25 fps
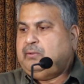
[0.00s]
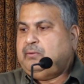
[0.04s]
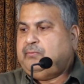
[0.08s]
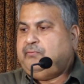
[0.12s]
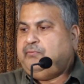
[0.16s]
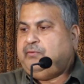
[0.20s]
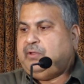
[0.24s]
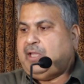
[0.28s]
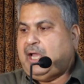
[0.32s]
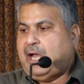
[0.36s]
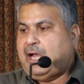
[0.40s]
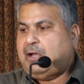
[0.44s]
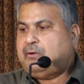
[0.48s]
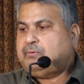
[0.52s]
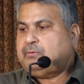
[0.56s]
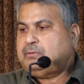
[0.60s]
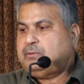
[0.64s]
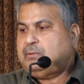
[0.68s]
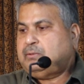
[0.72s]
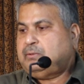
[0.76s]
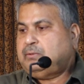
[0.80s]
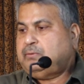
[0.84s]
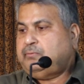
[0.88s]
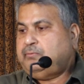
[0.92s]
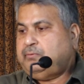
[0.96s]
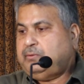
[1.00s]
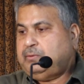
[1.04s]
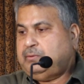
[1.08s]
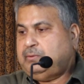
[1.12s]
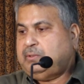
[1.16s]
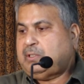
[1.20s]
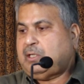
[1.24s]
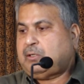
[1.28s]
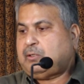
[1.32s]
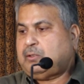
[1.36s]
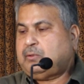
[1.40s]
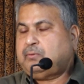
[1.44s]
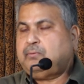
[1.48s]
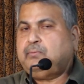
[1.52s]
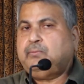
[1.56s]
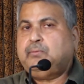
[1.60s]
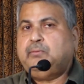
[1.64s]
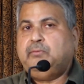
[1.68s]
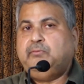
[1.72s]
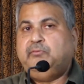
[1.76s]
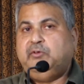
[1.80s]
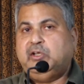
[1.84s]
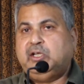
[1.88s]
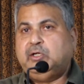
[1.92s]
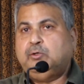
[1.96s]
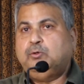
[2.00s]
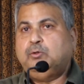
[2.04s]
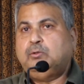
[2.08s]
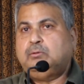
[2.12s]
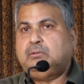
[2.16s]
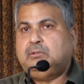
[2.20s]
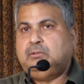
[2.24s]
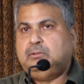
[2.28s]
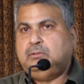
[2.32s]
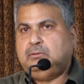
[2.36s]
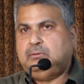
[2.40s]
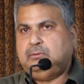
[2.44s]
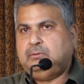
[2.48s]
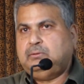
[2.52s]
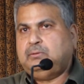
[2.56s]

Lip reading: We have, there are very good